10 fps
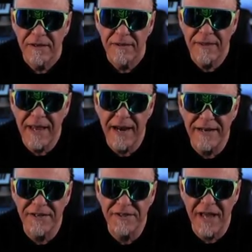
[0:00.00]
Then I
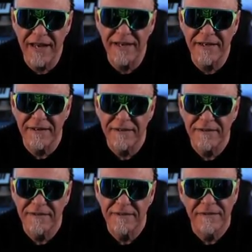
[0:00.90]
decided
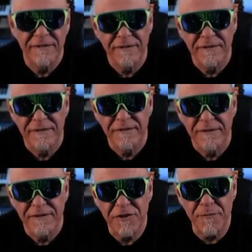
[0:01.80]

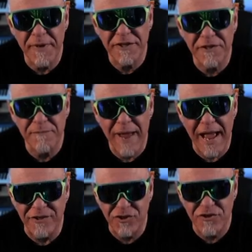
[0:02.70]
to mix and
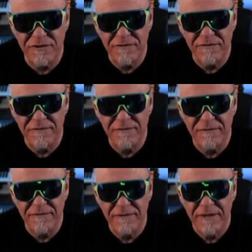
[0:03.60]
match.
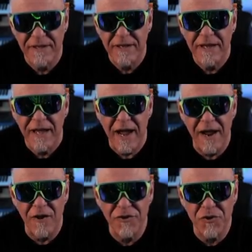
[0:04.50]
I
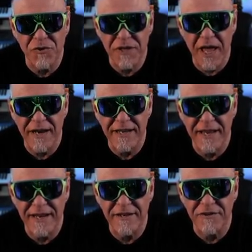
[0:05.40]
also started
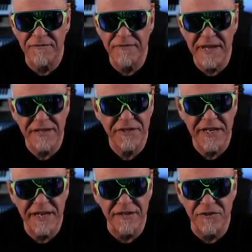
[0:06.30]
getting into
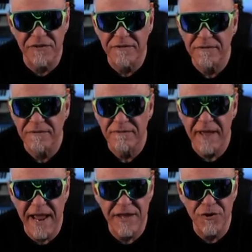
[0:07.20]
VSTs,
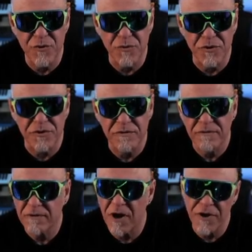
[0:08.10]
AUs,
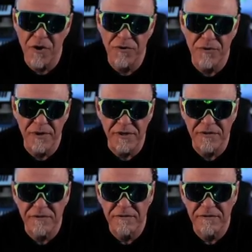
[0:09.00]
audio units,